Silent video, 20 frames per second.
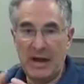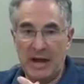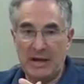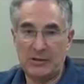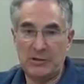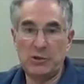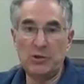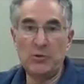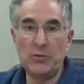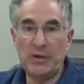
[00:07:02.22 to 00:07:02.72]

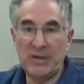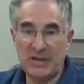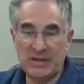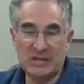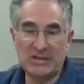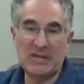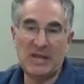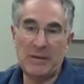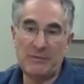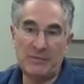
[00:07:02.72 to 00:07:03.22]
not to
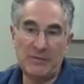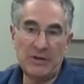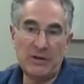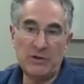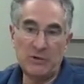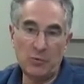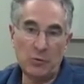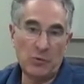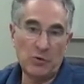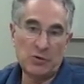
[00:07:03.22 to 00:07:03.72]
accept the
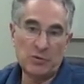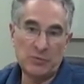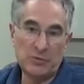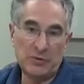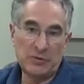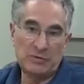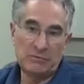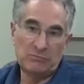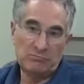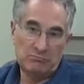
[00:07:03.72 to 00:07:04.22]

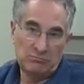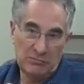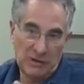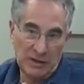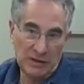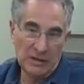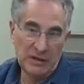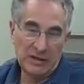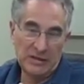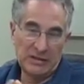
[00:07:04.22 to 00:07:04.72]
endorsement,
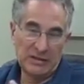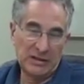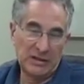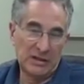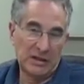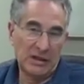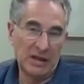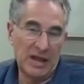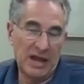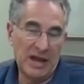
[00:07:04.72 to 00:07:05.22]
and
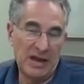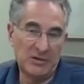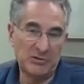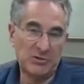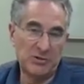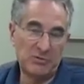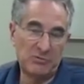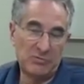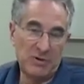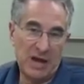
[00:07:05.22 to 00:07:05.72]
LinkedIn
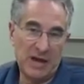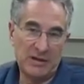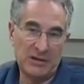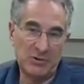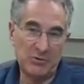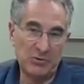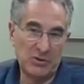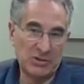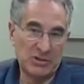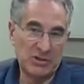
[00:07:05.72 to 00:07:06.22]
allows you
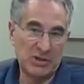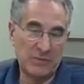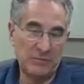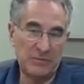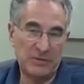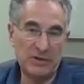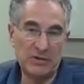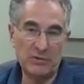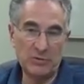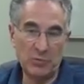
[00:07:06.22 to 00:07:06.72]
not to
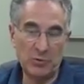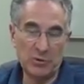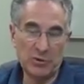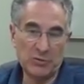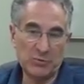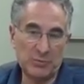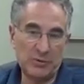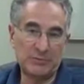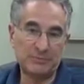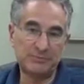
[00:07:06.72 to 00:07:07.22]
accept the
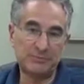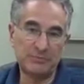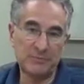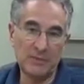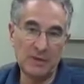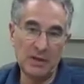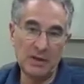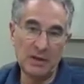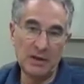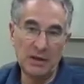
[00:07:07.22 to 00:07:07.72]
endorsement.
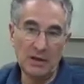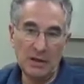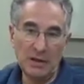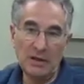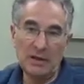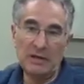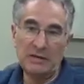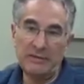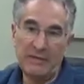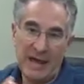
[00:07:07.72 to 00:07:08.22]

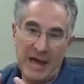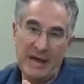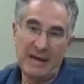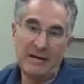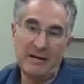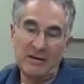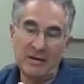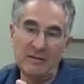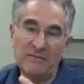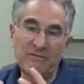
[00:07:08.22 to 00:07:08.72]

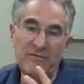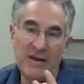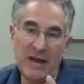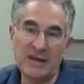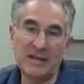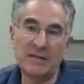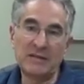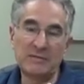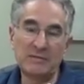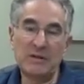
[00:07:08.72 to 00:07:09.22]
That
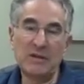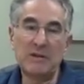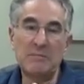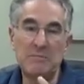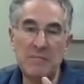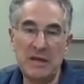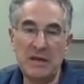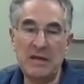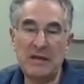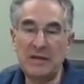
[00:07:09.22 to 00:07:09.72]
effectively
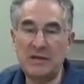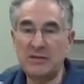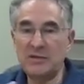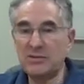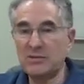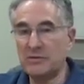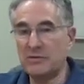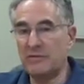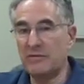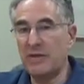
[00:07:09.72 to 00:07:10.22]

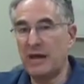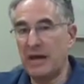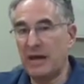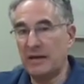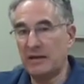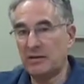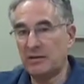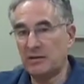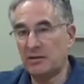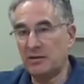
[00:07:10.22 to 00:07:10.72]
means
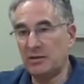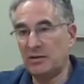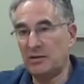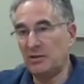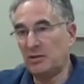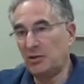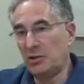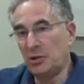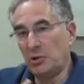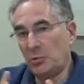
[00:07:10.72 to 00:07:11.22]
that
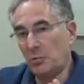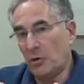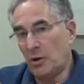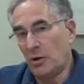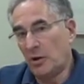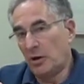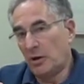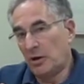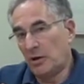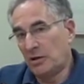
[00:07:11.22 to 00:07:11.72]
you
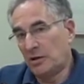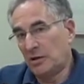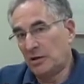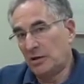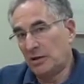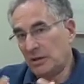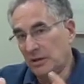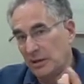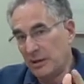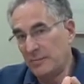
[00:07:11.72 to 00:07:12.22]
are
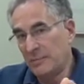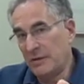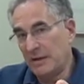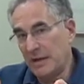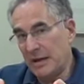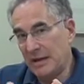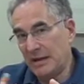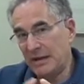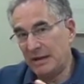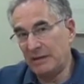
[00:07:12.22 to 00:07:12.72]

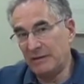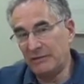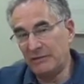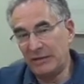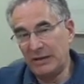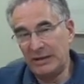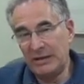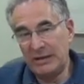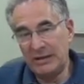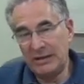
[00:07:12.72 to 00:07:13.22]
eliminating
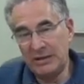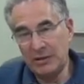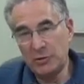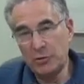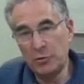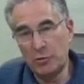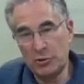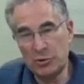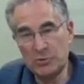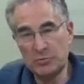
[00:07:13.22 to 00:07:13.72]
the
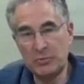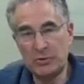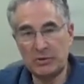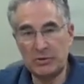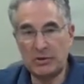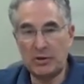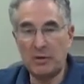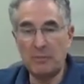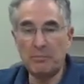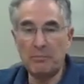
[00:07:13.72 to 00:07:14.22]

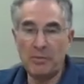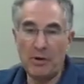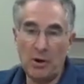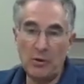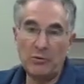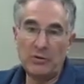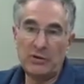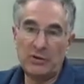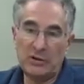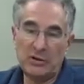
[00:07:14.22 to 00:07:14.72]
endorsement
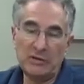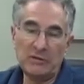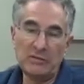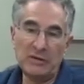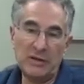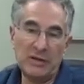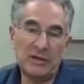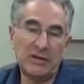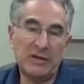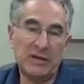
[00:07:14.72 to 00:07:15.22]
component of
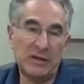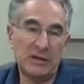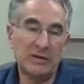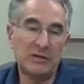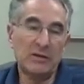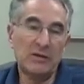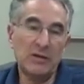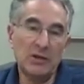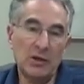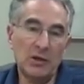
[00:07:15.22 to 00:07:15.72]
LinkedIn,
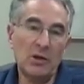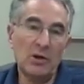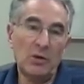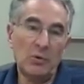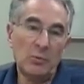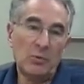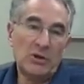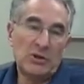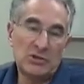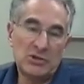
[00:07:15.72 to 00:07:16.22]

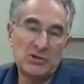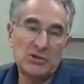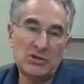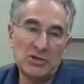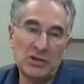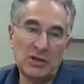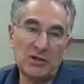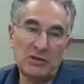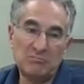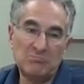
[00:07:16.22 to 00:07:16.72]
which